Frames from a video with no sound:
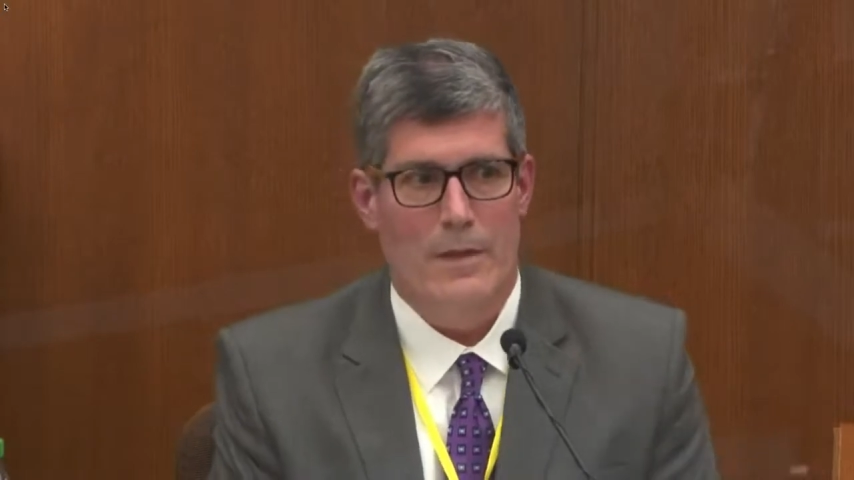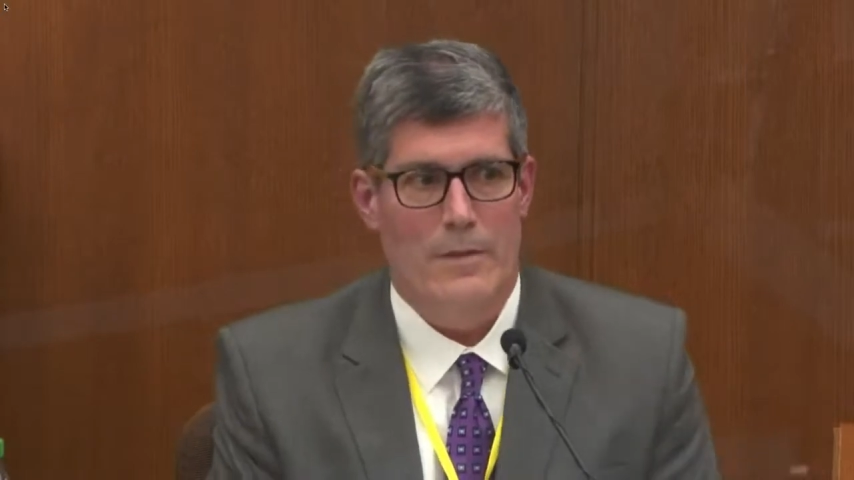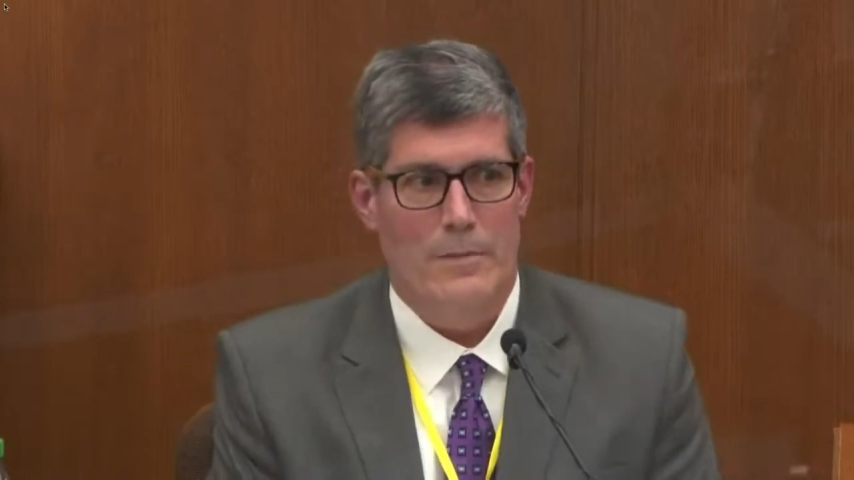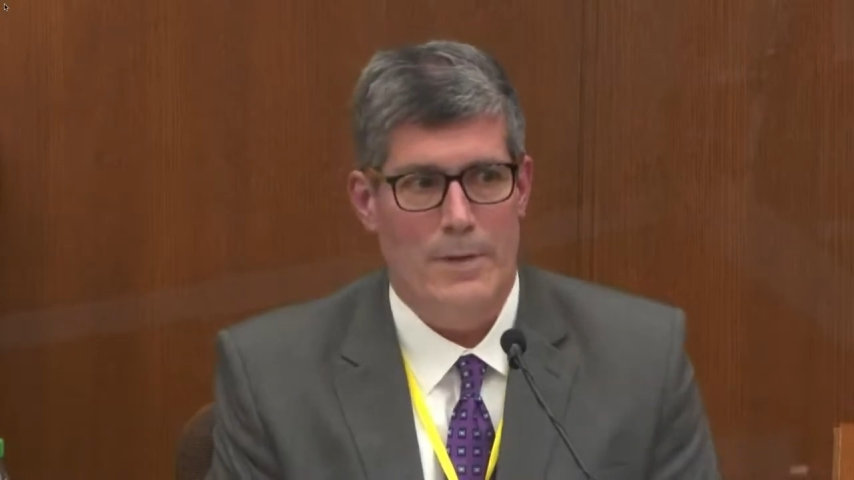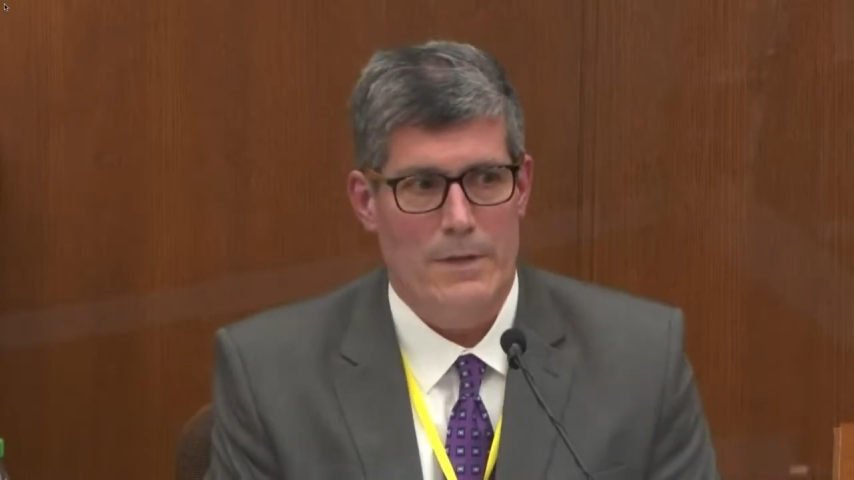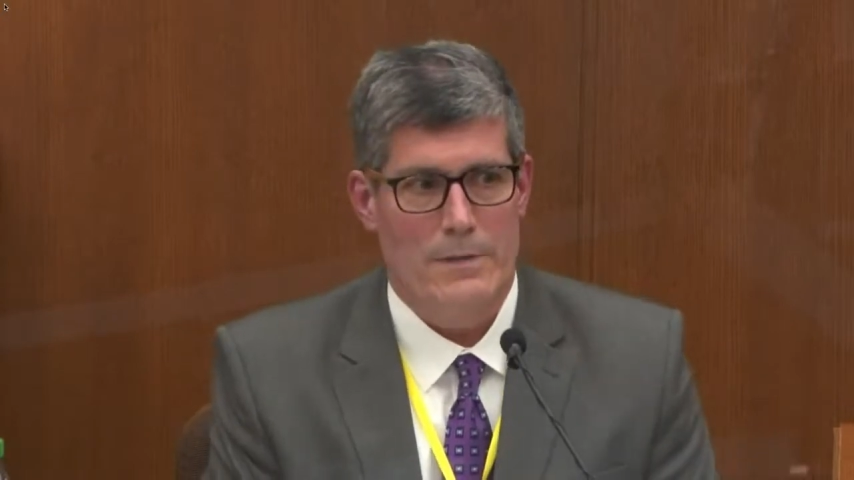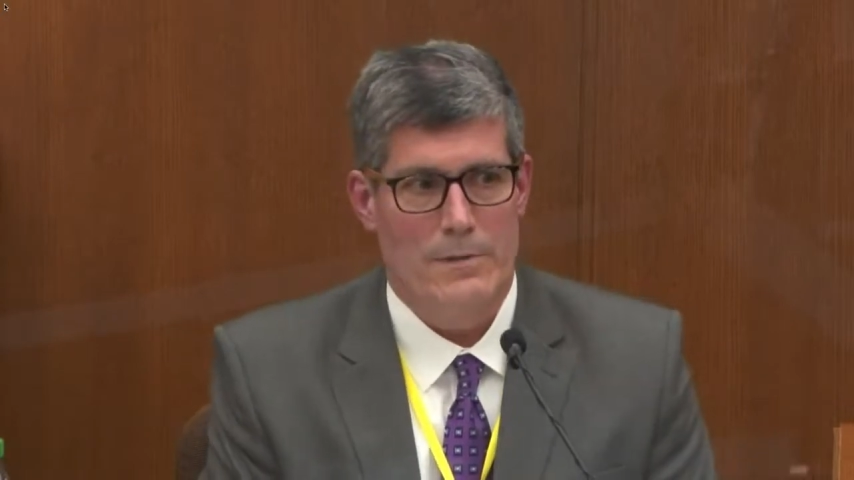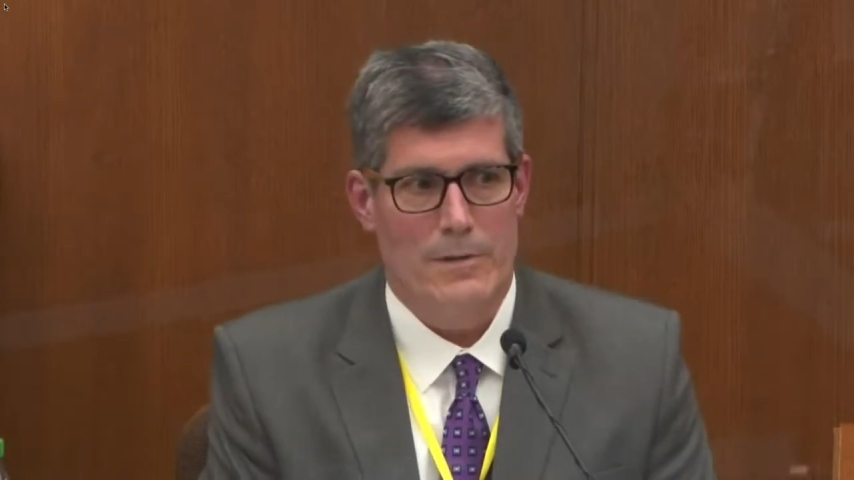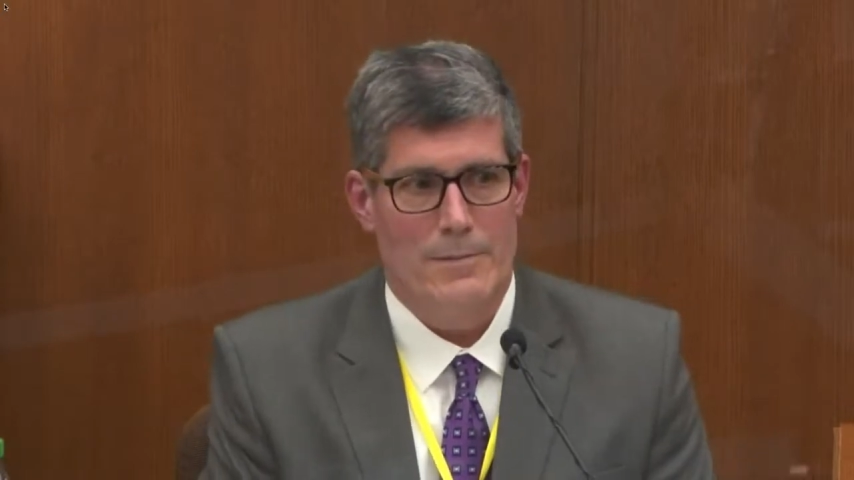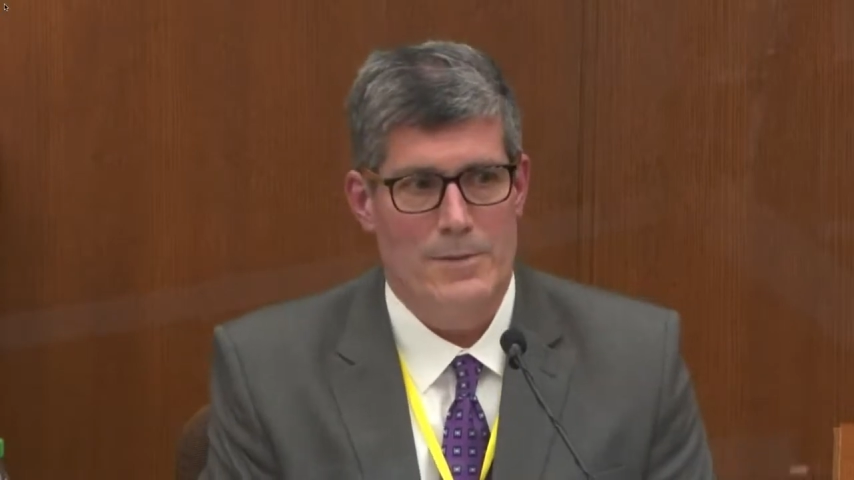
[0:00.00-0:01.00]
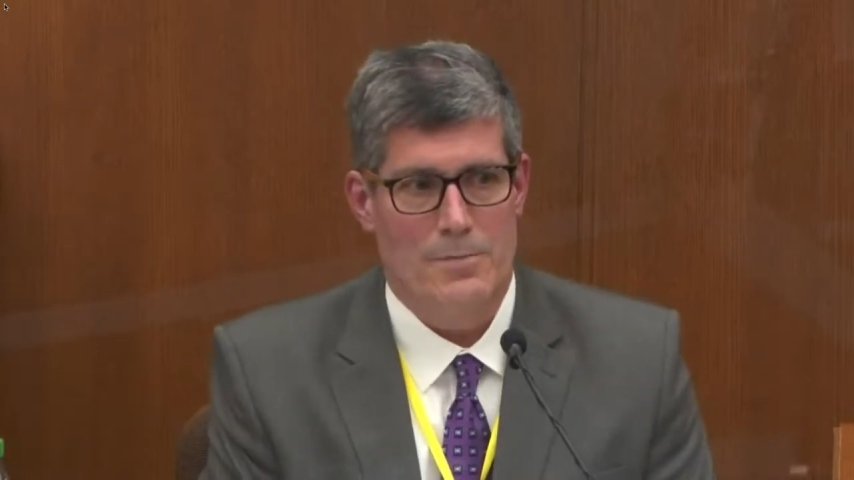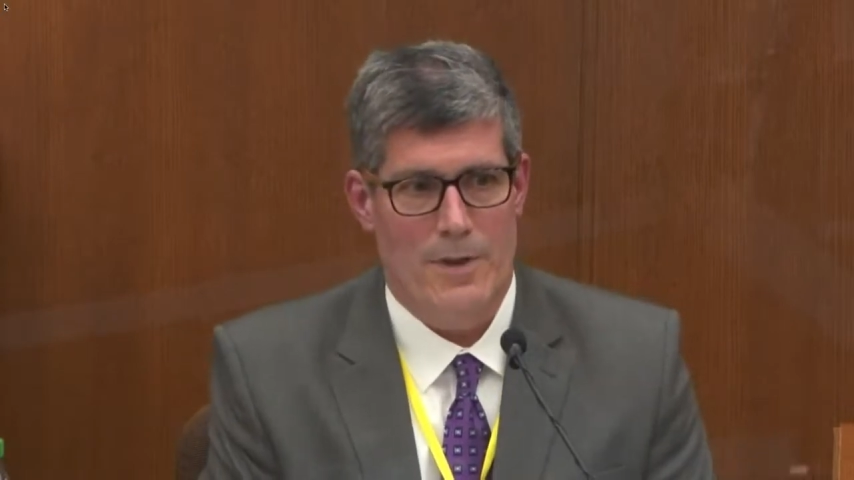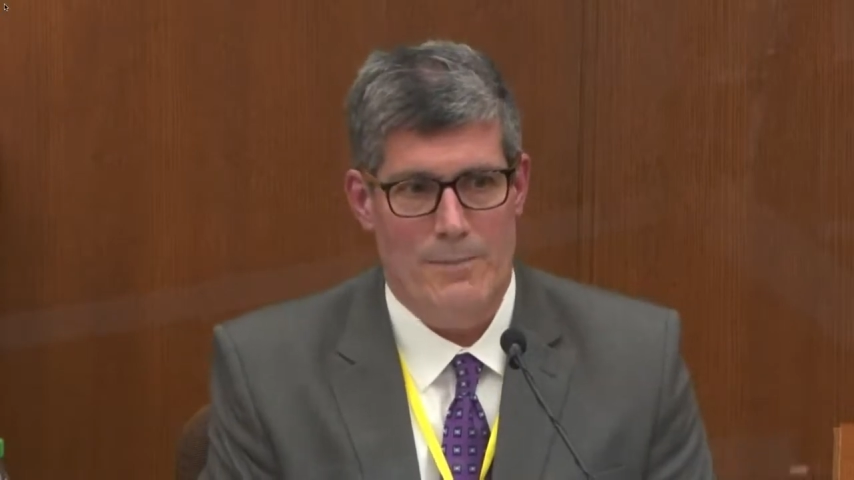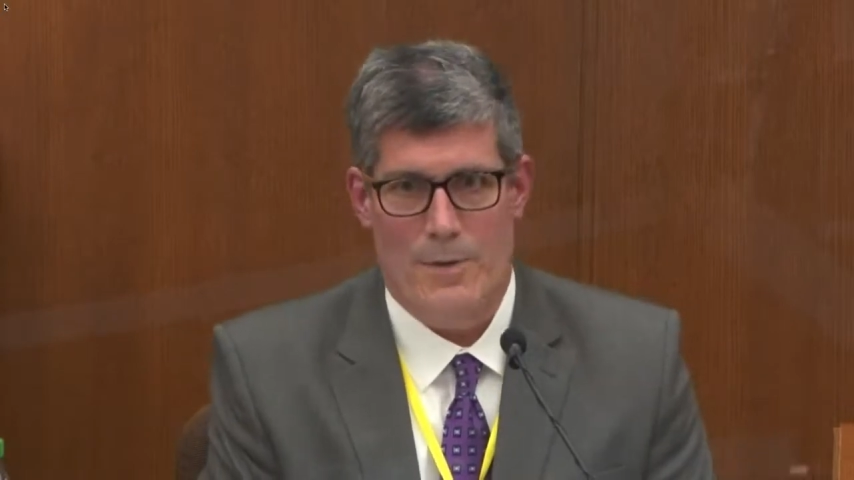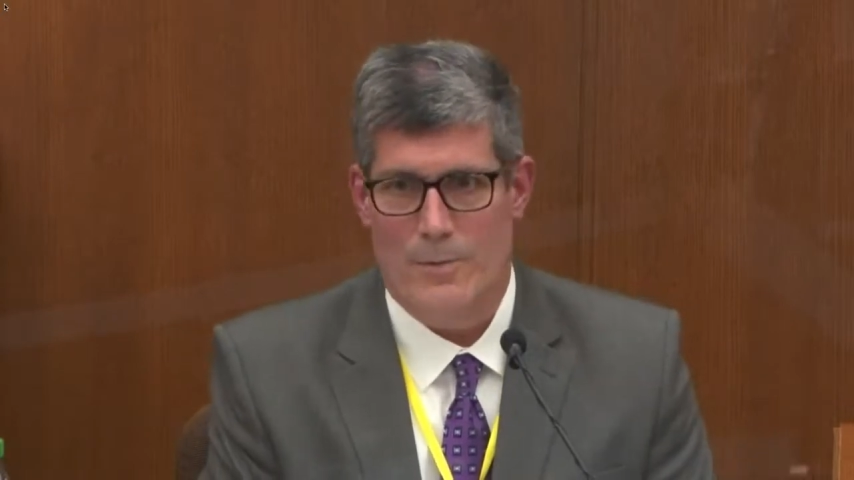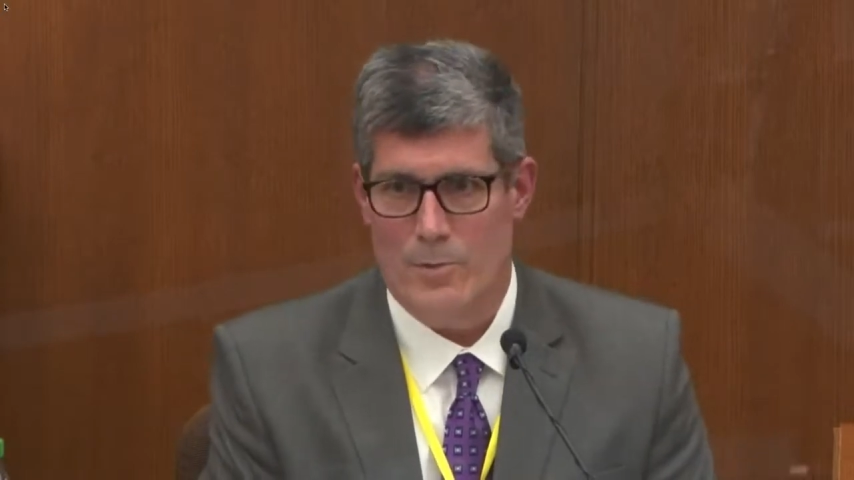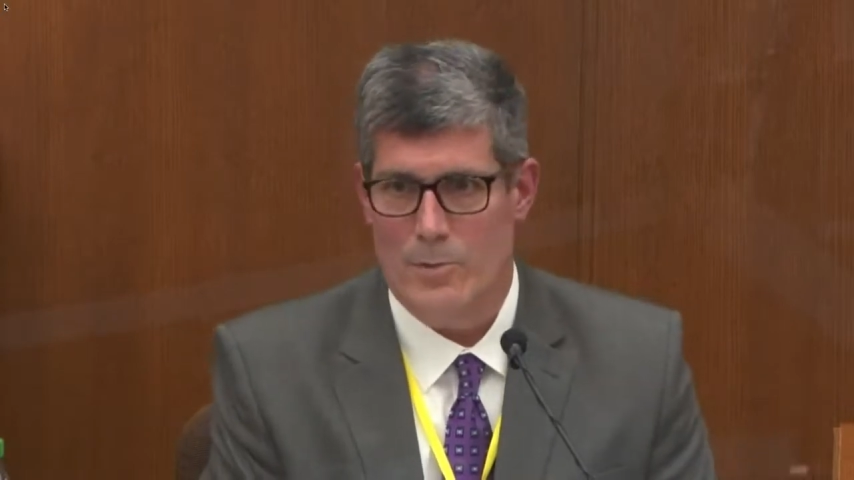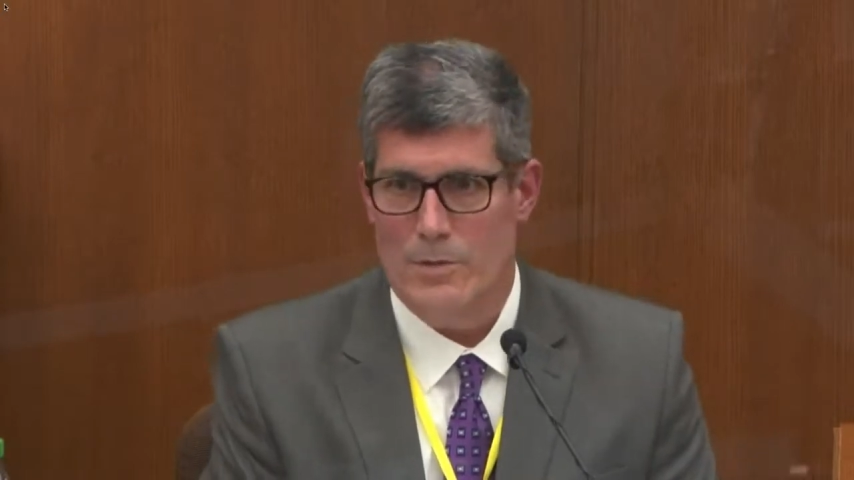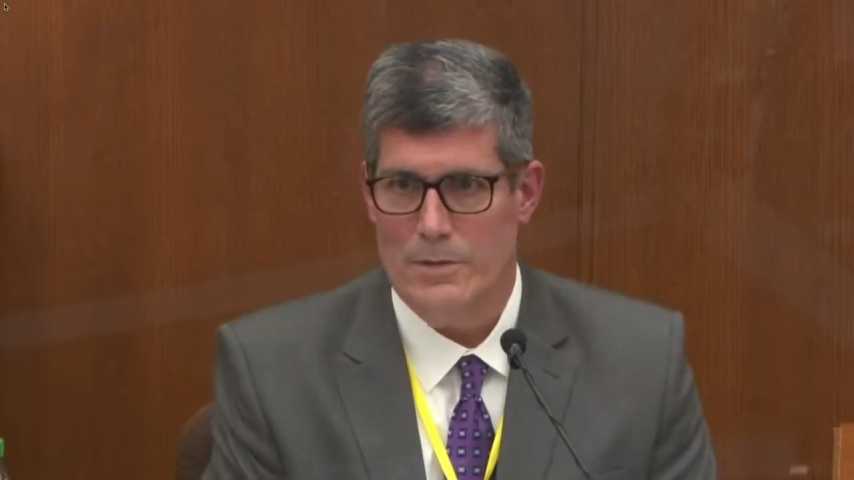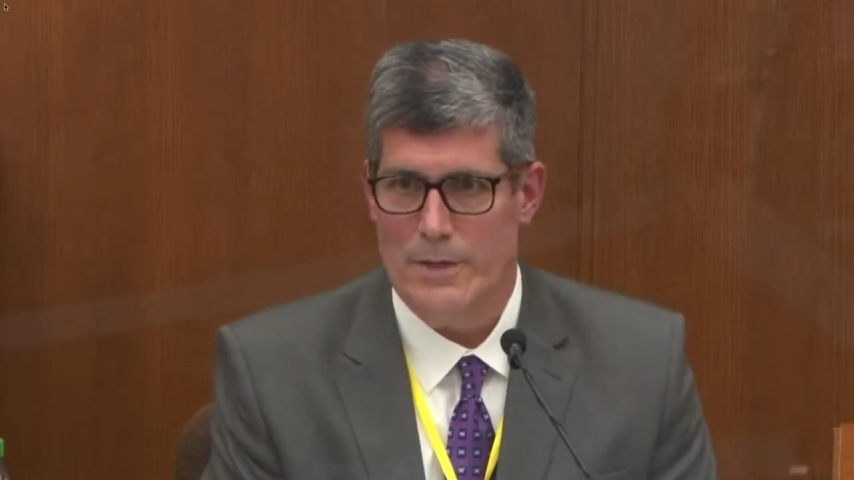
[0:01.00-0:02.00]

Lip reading: The medical examiner's primary role,